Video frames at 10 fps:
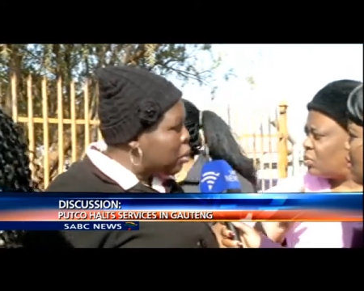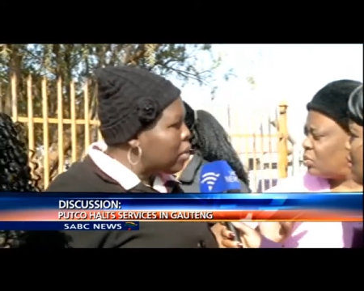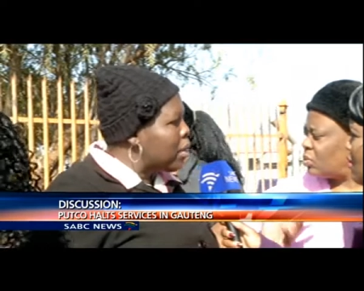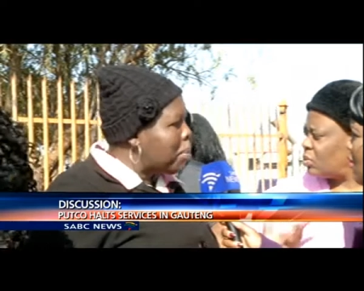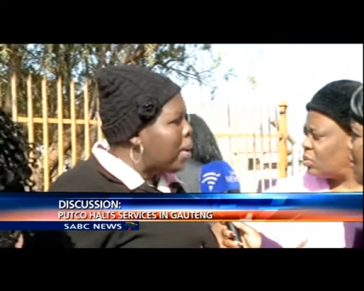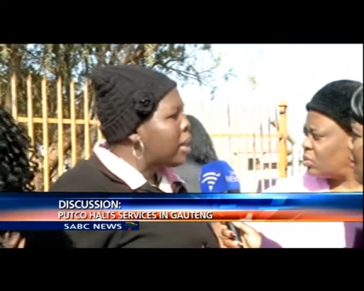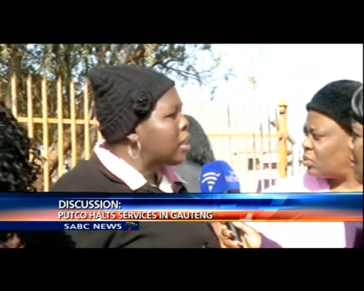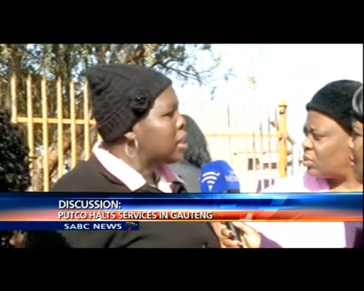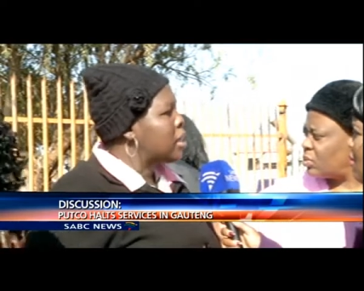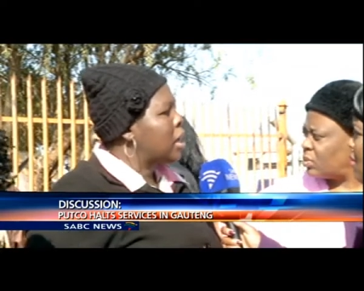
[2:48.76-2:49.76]
Speaker 1: operate with the
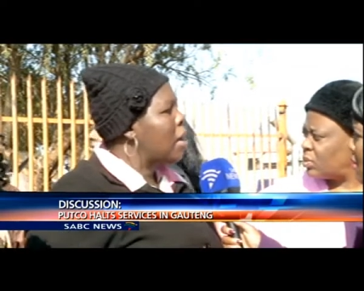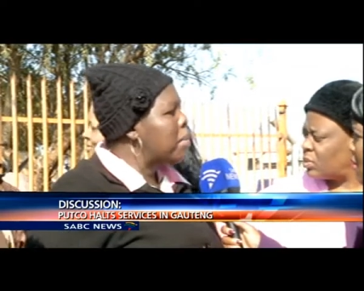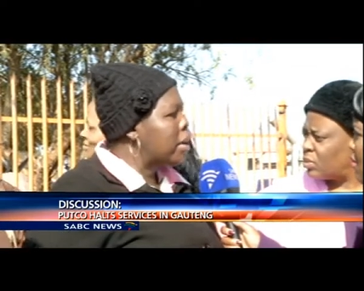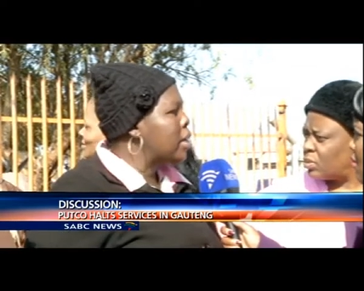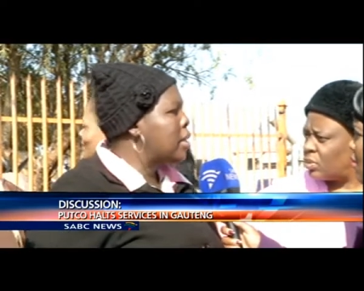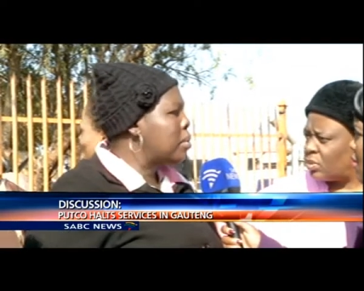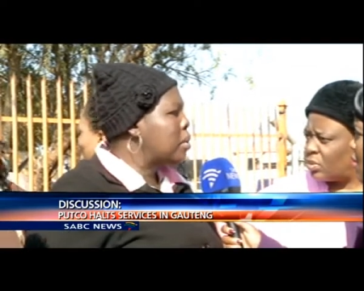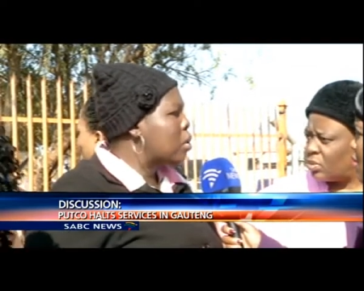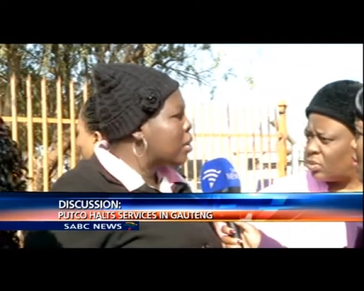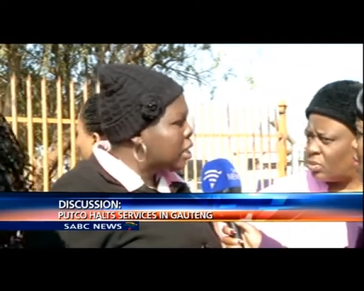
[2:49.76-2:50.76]
bus. I'm
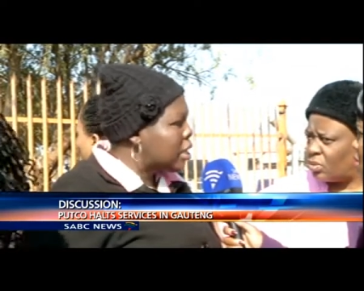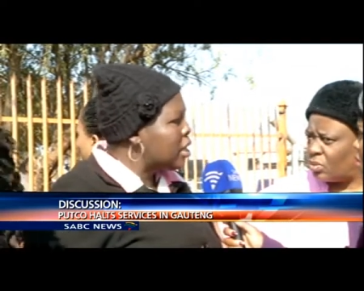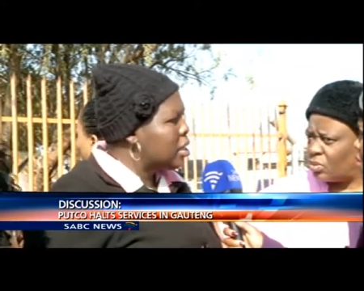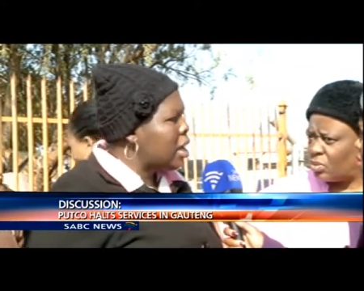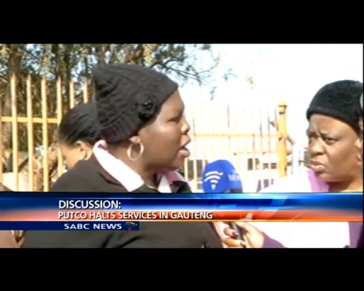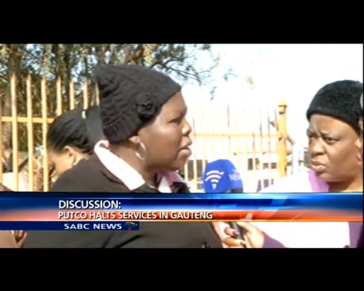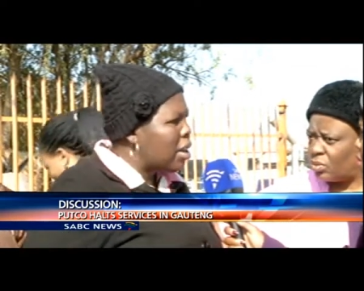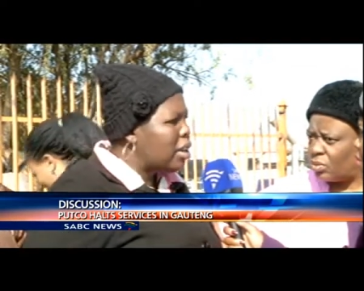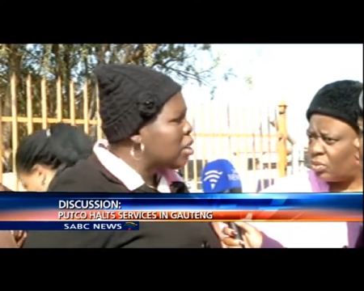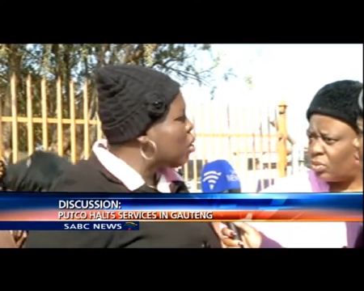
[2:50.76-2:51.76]
ready. The taxi
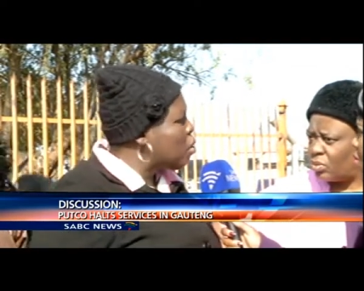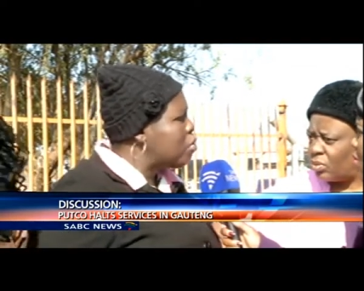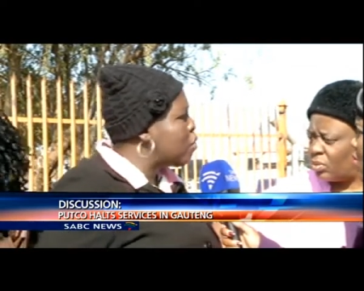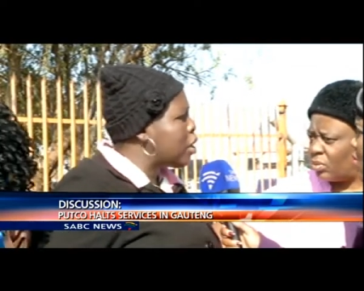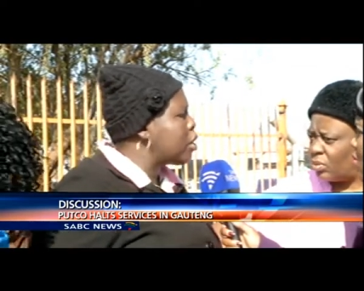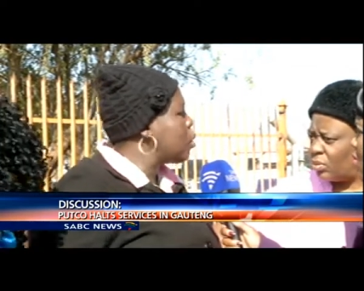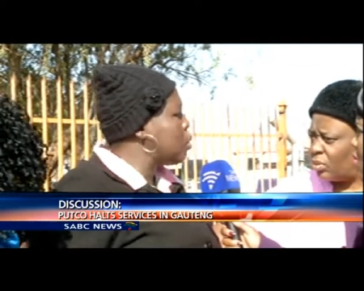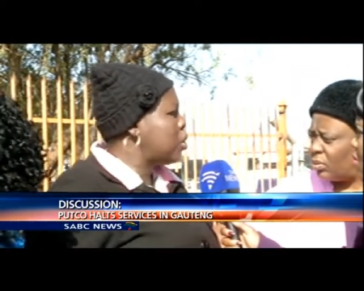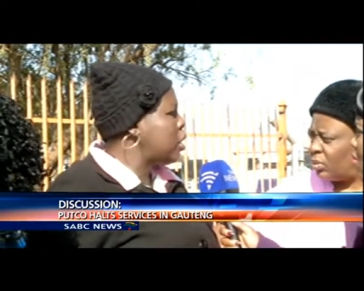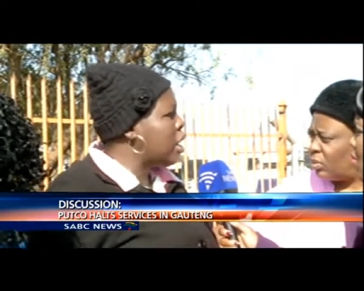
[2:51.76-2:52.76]
are running
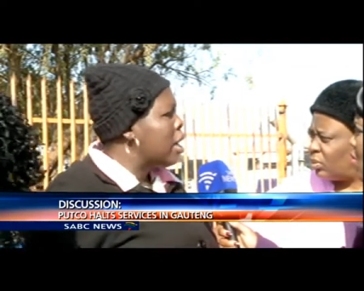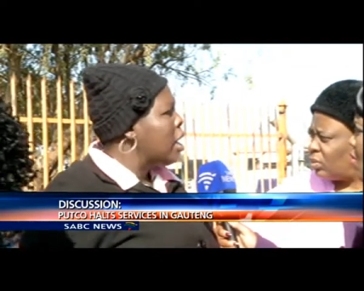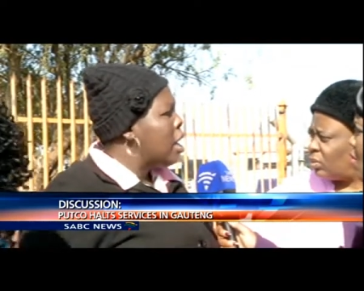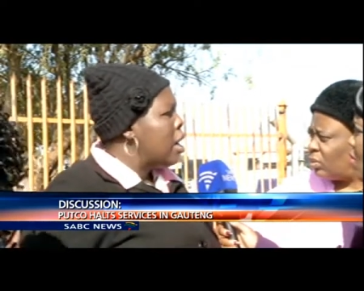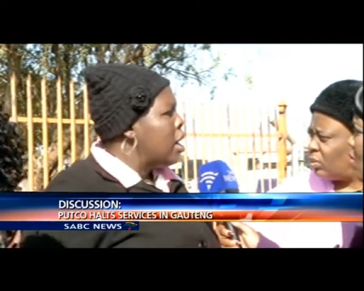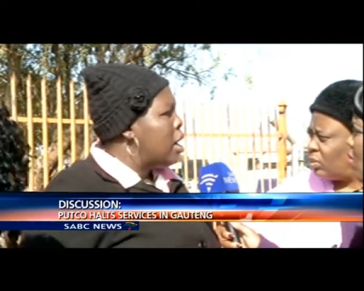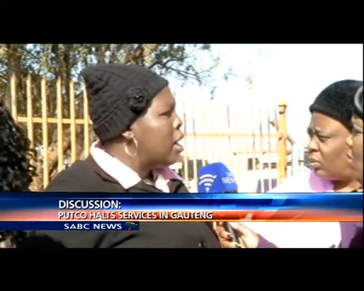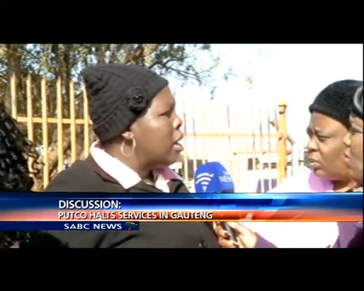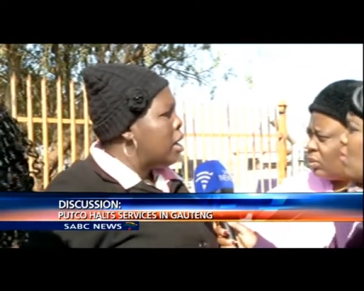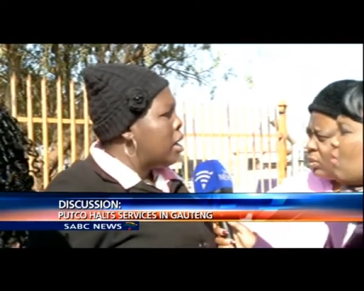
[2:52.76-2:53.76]
over. You see,
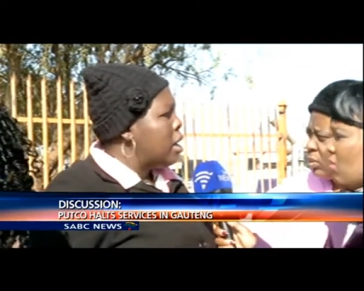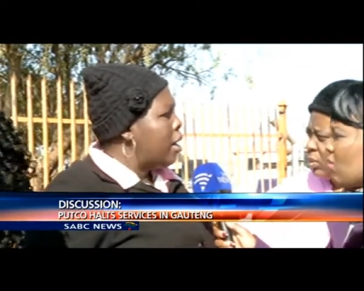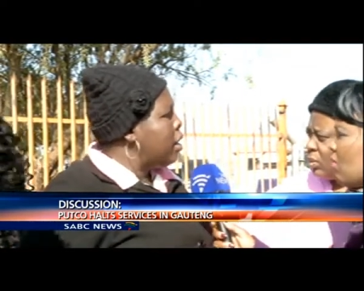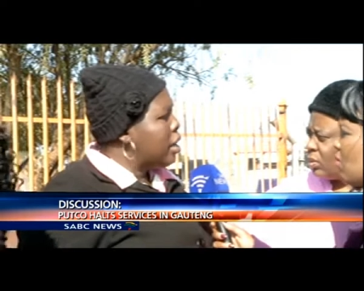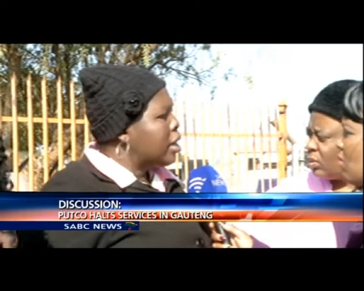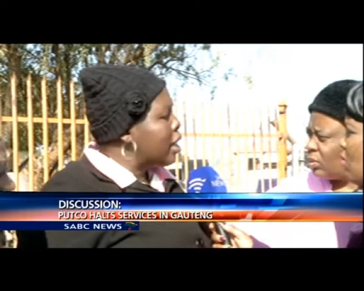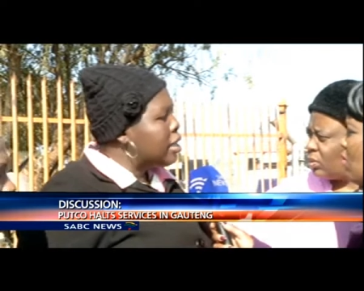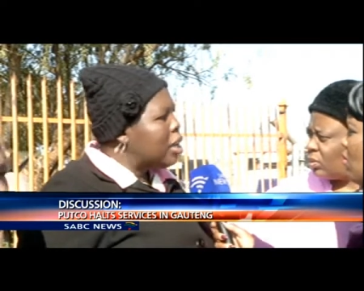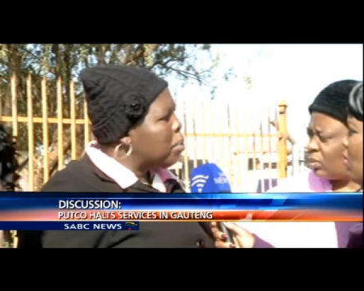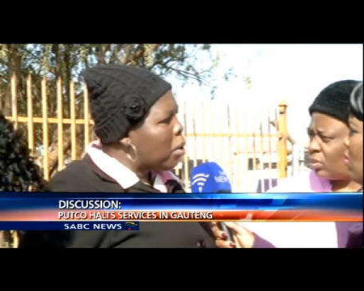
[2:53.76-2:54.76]
I
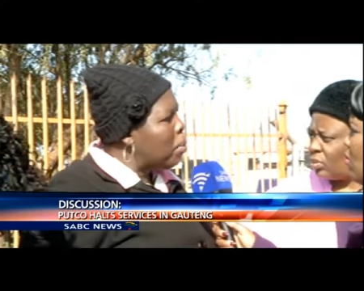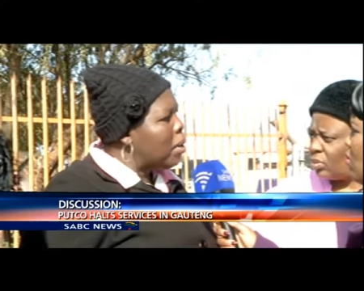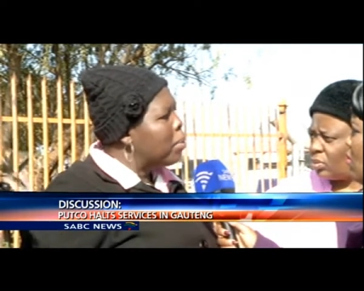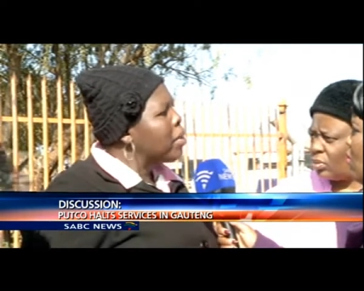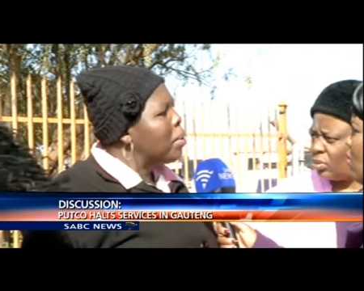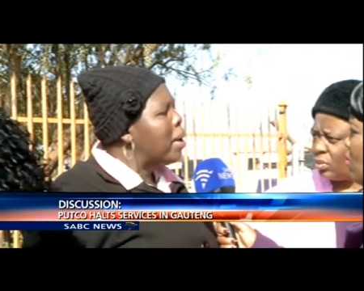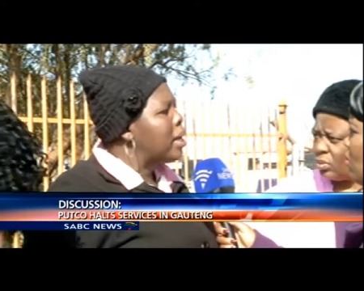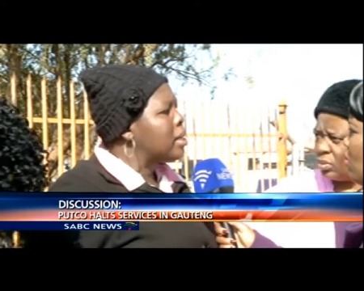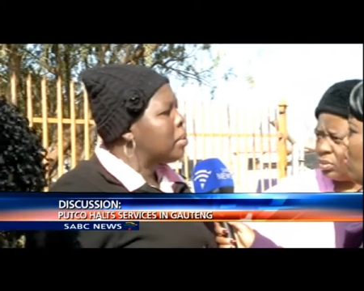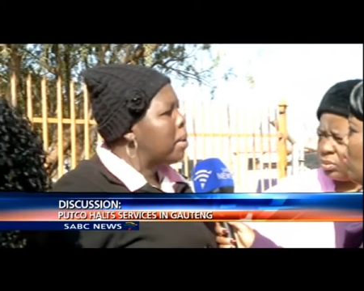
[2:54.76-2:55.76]
didn't get any problem with
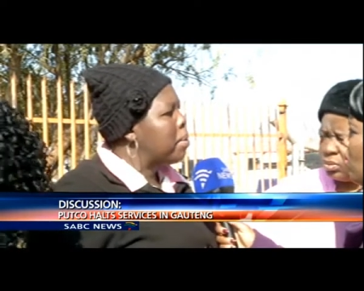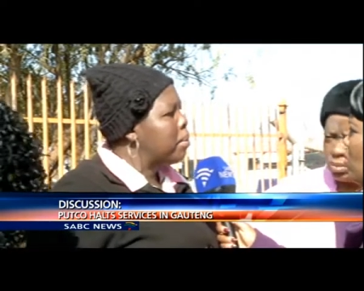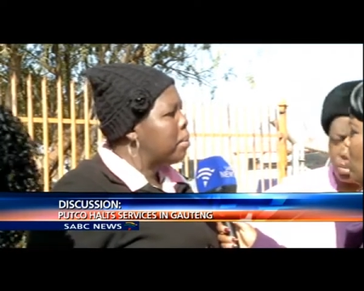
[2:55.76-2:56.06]
the bus,